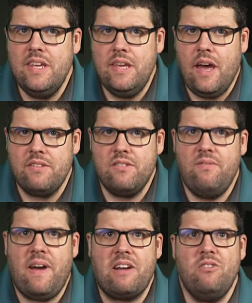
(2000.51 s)
Yes,
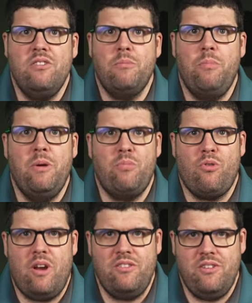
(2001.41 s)
Factor is a bit
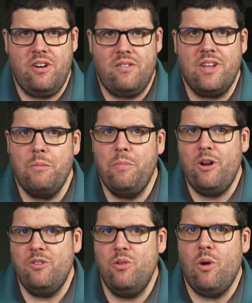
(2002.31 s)
pricier
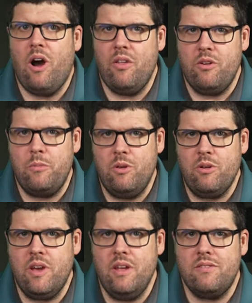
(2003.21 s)
compared to other meal
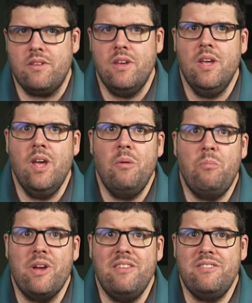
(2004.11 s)
kits,
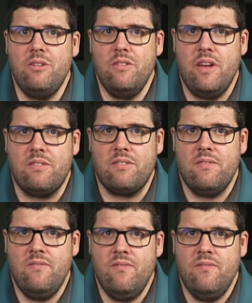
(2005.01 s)
but consider this.